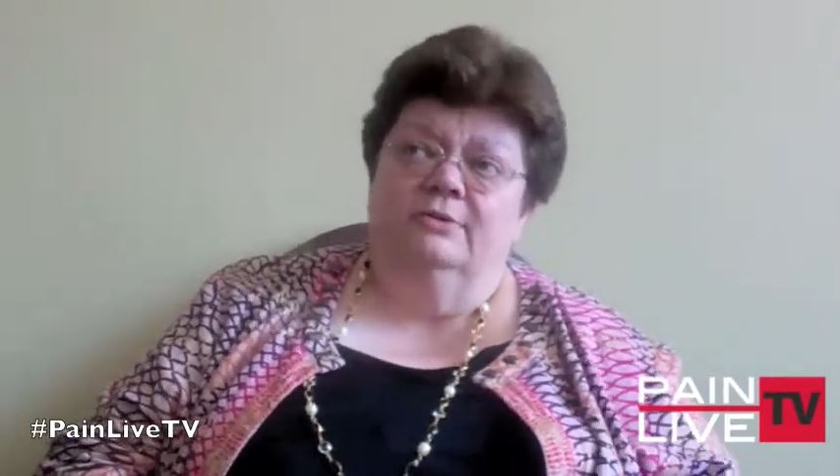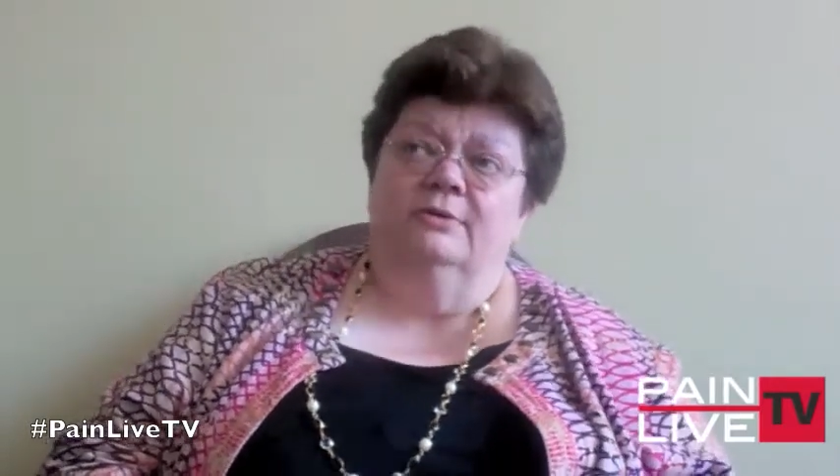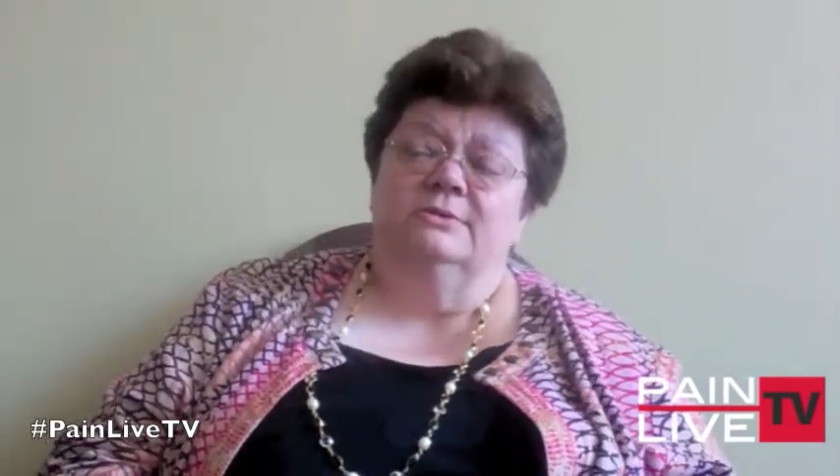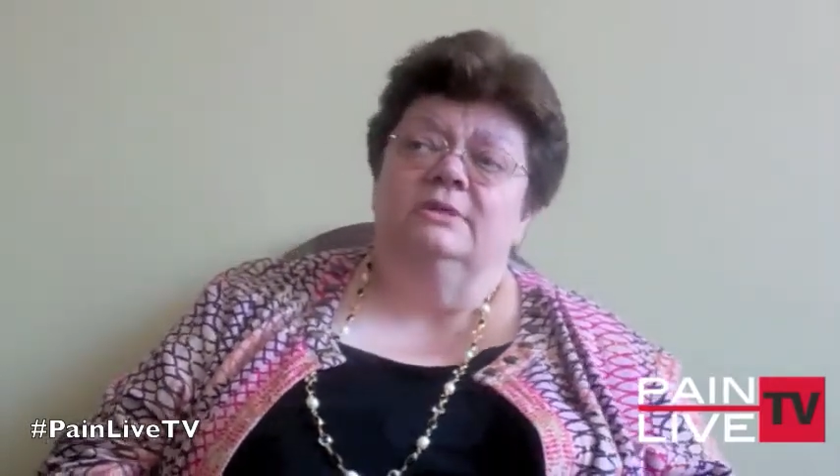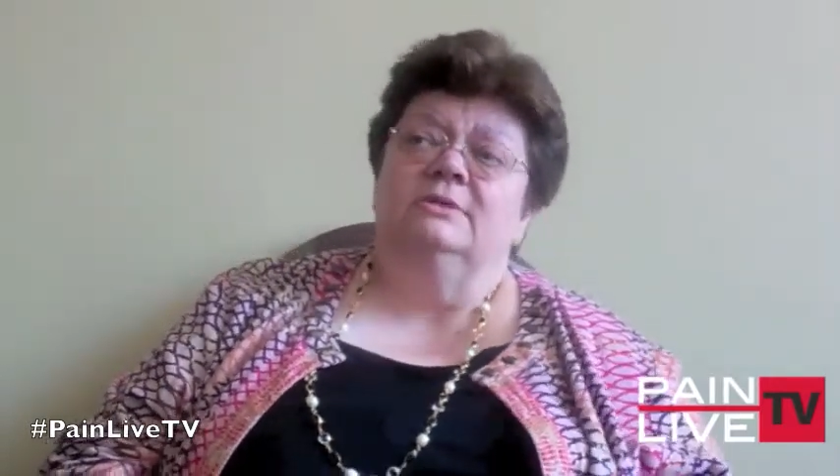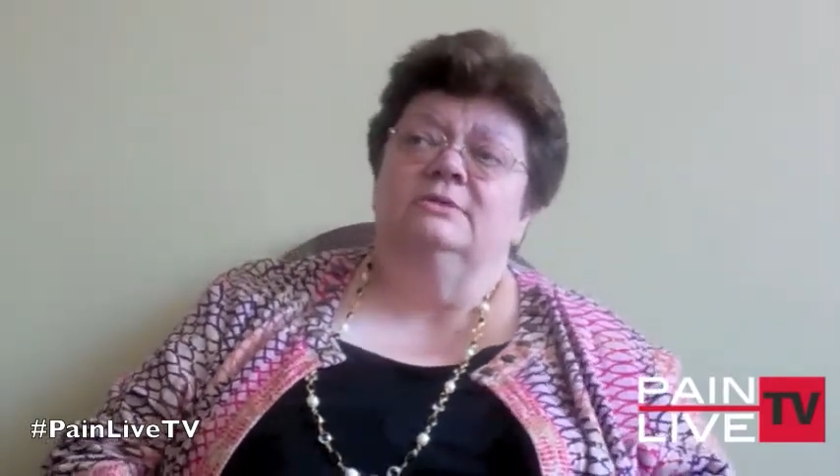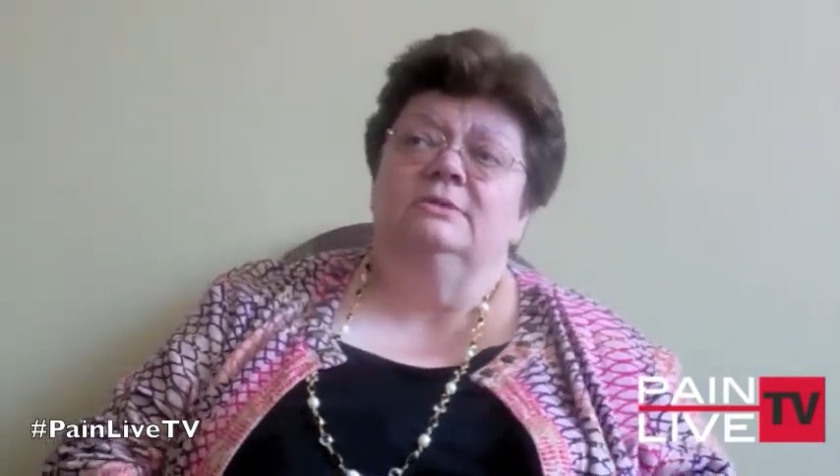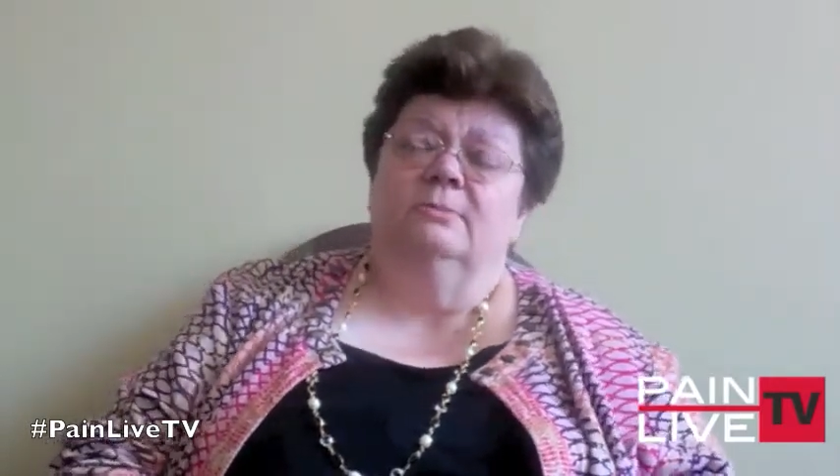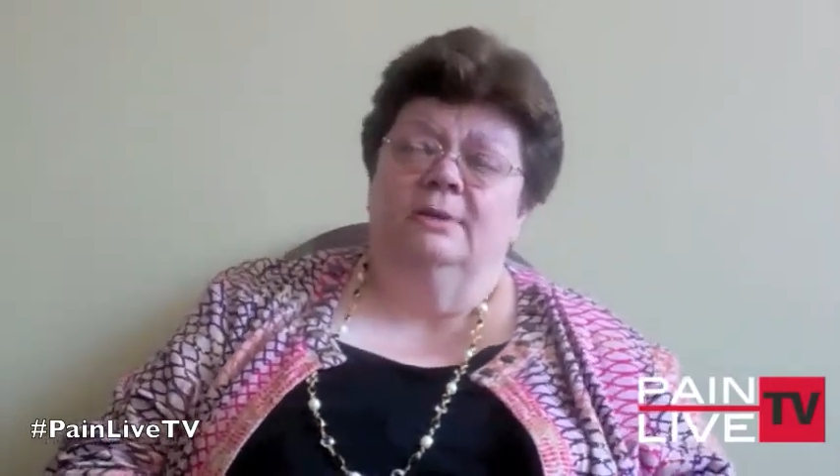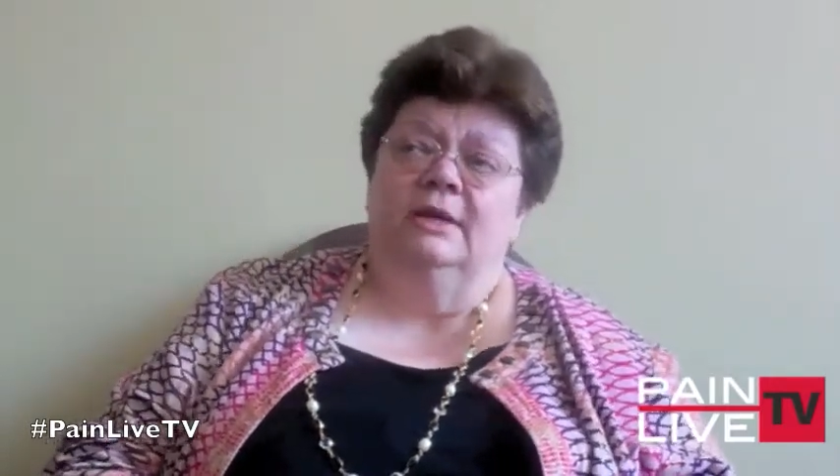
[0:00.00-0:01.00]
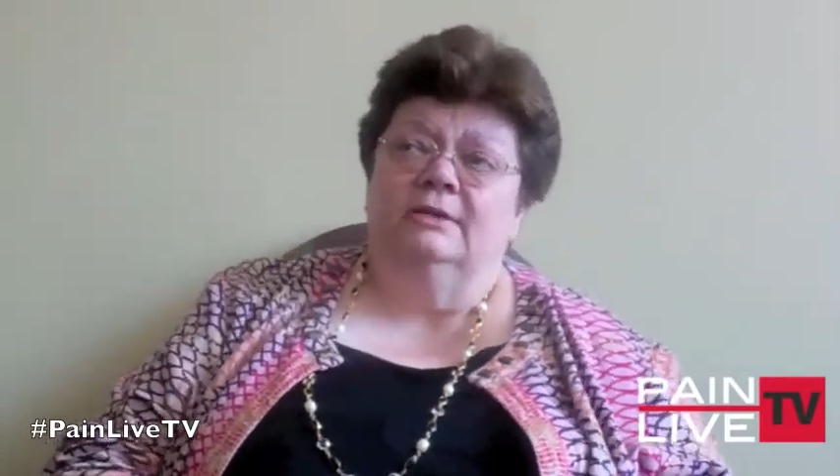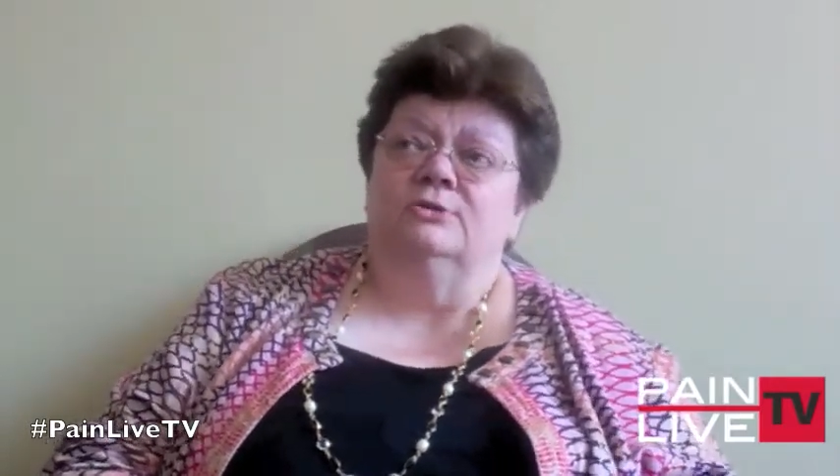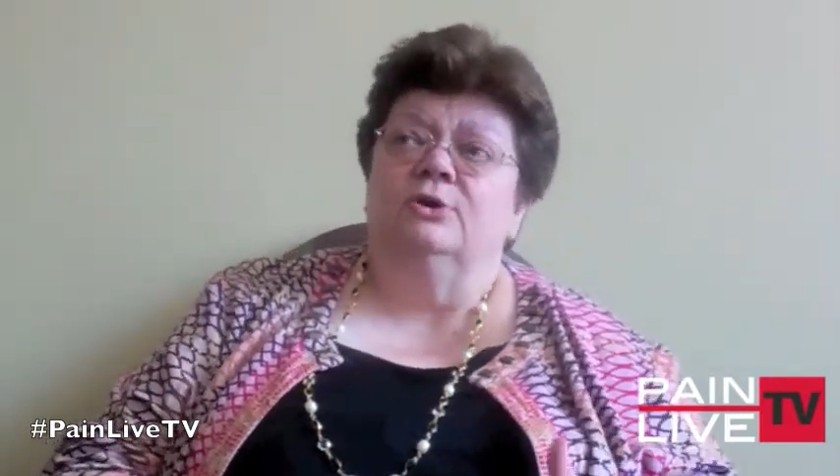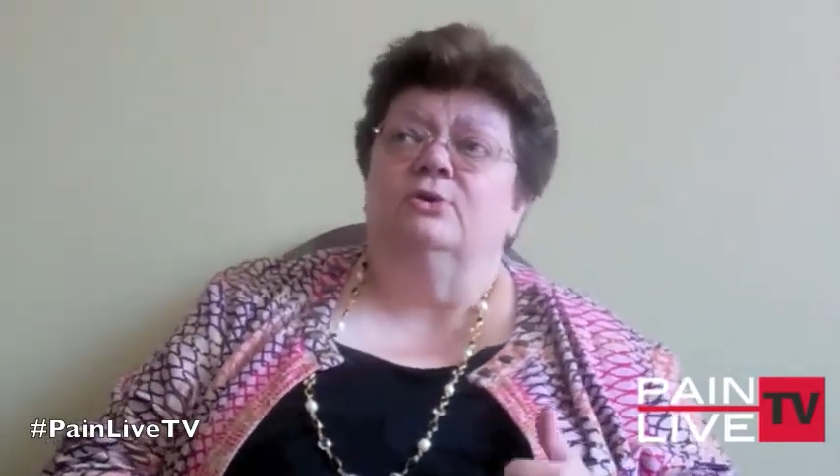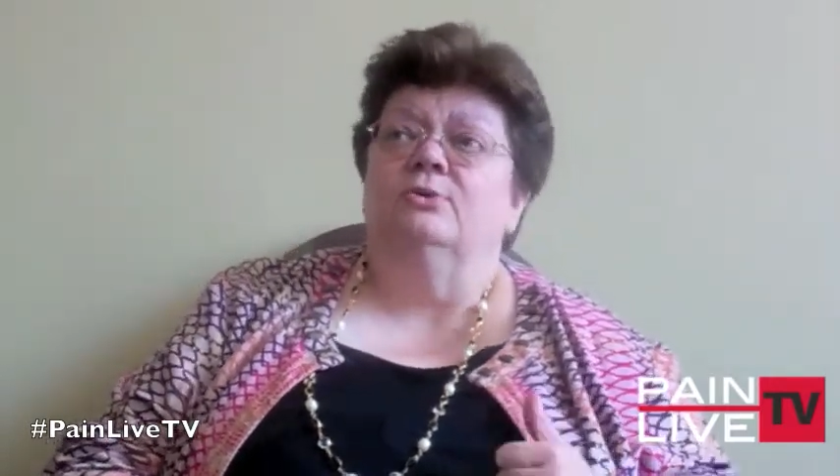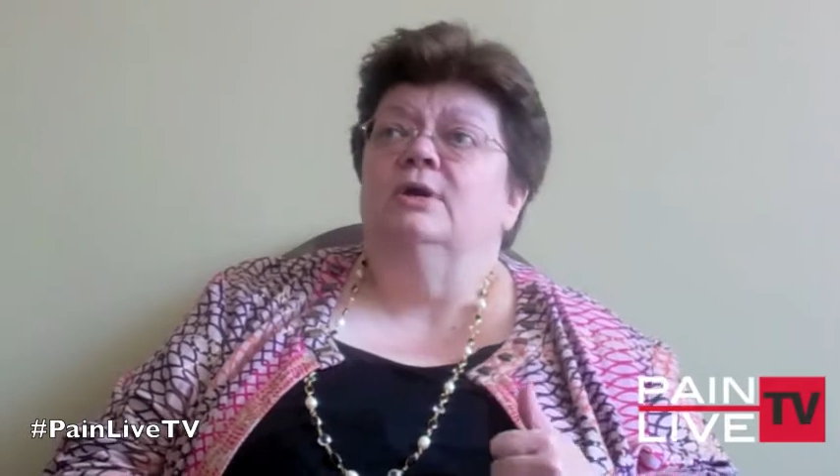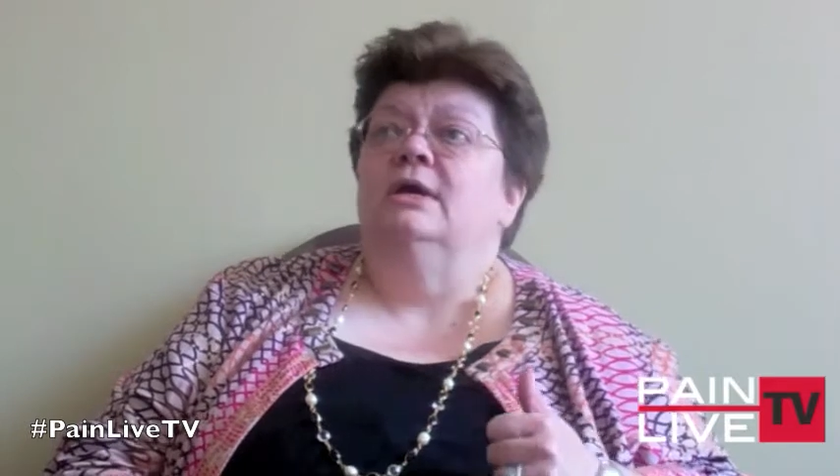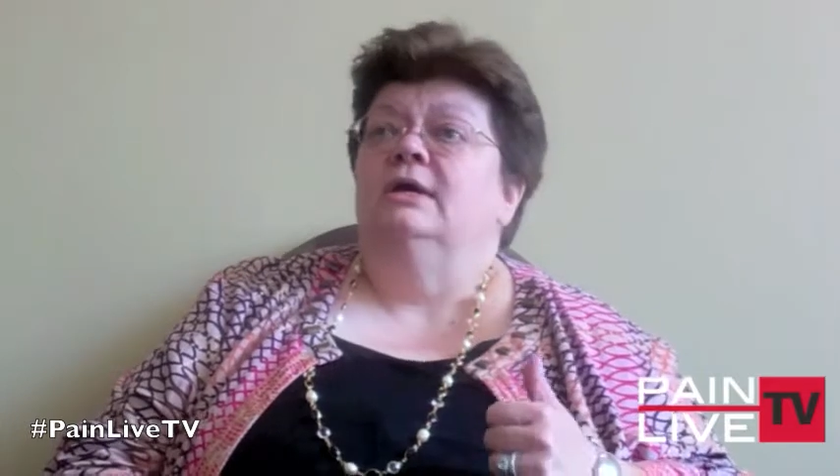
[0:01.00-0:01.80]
There's incident pain, so